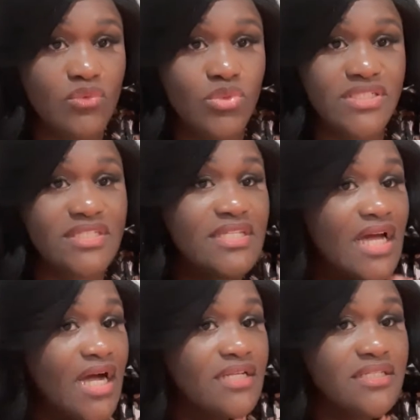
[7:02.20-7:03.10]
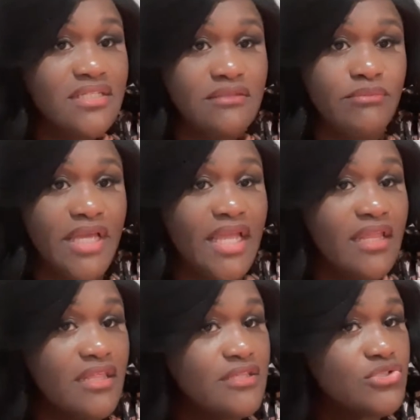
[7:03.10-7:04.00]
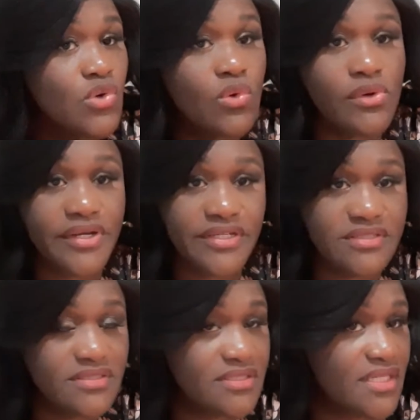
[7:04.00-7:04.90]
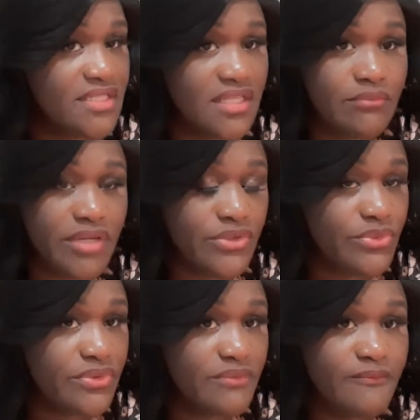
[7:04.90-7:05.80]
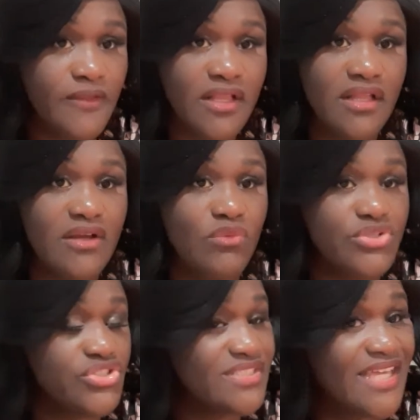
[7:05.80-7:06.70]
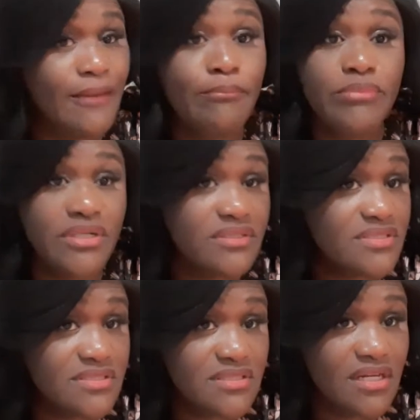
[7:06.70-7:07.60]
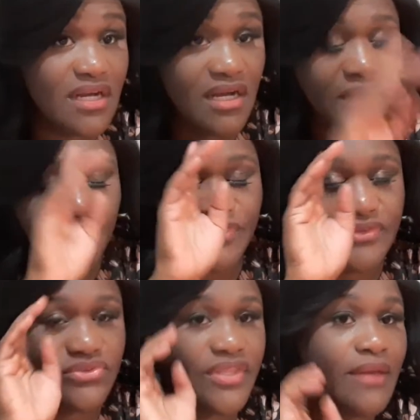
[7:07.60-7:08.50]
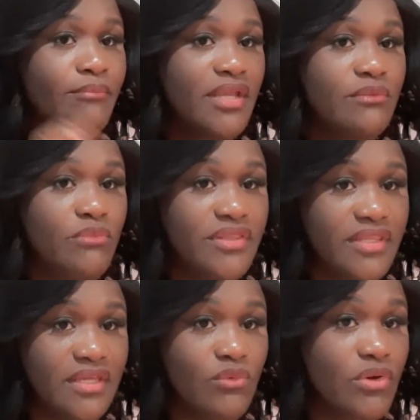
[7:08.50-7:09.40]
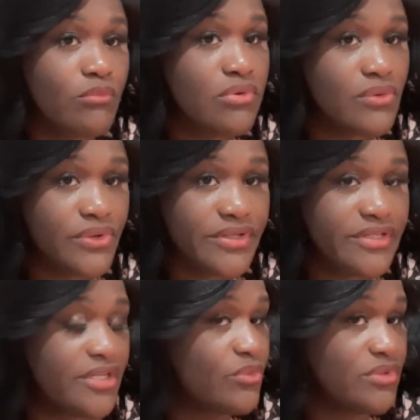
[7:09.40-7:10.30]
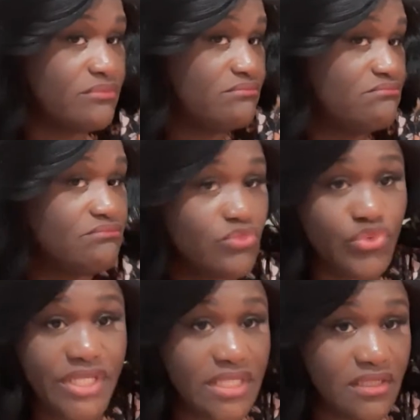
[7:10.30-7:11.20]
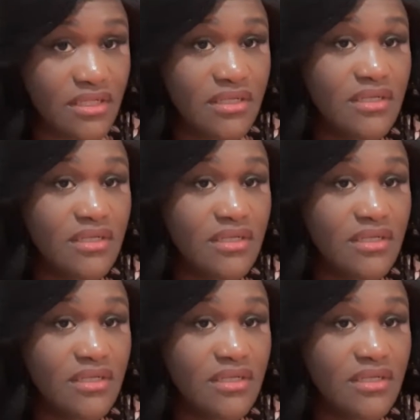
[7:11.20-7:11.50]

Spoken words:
We did not keep any toys in their bedroom. We just kept books. So that meant when they were bored, they would read.